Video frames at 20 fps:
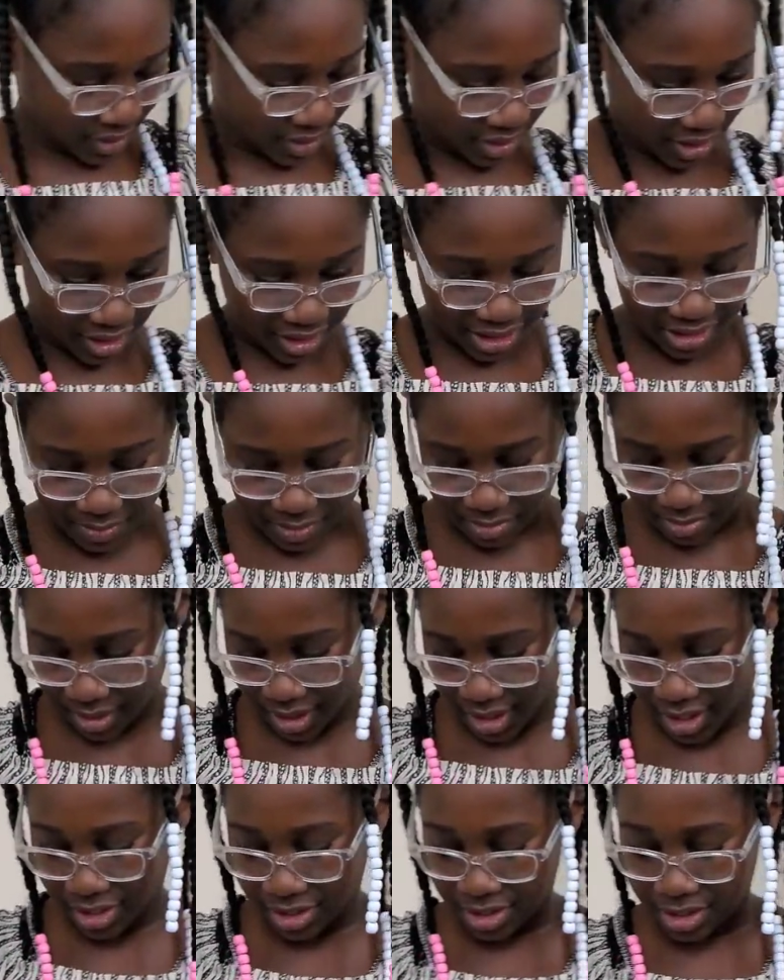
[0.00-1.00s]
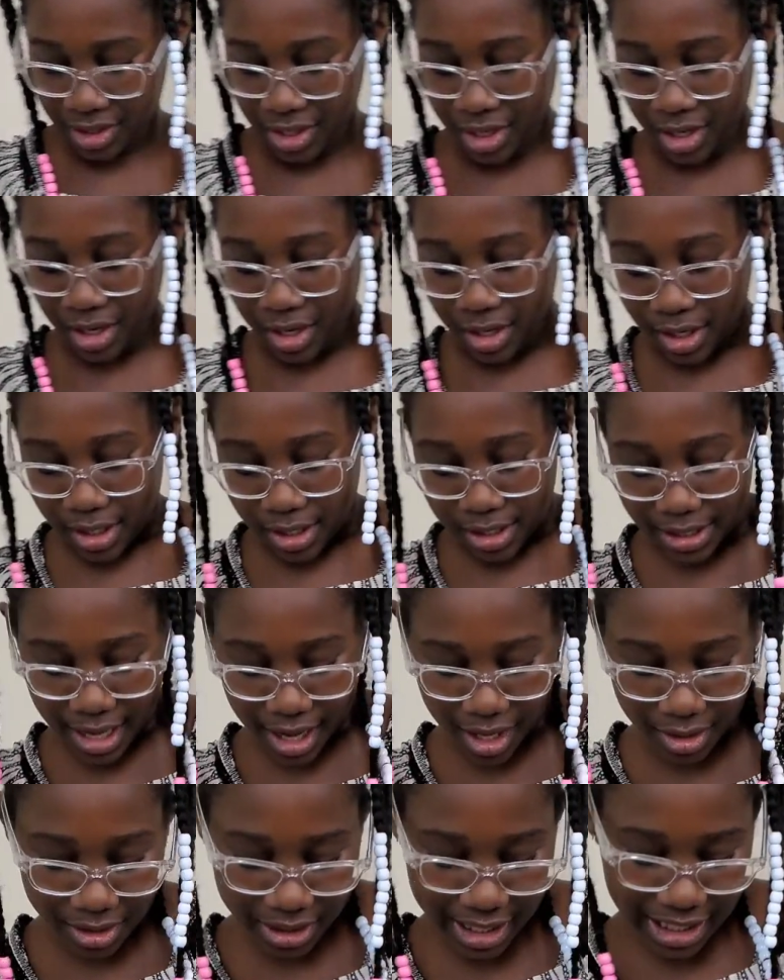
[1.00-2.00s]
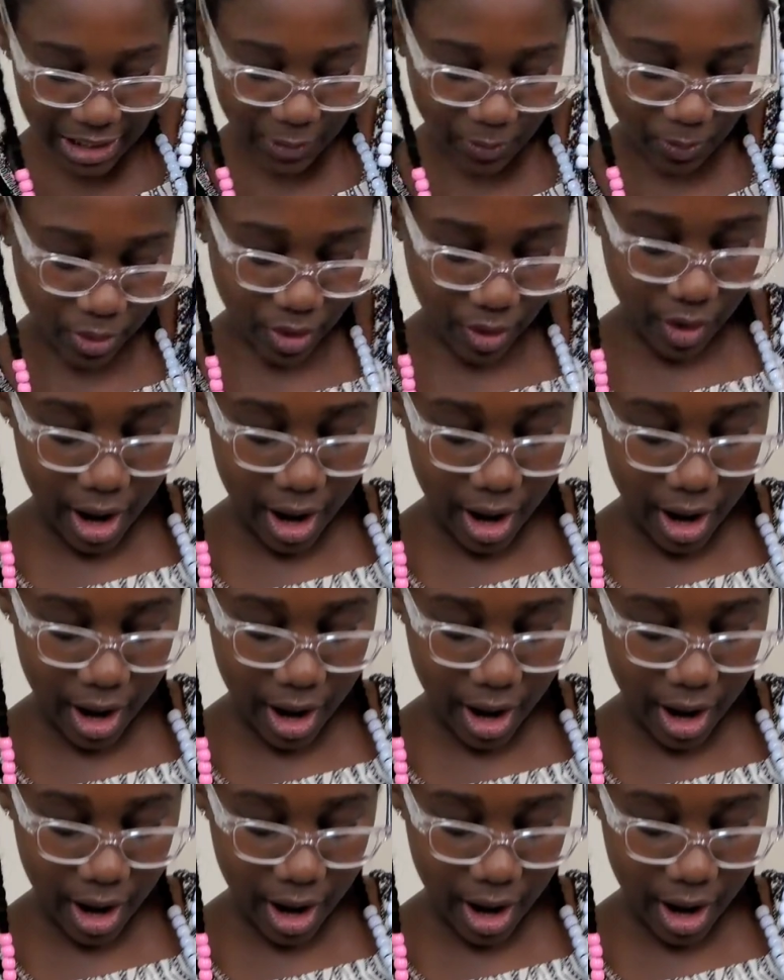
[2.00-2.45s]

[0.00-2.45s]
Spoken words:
Get some of my hands. Now let's put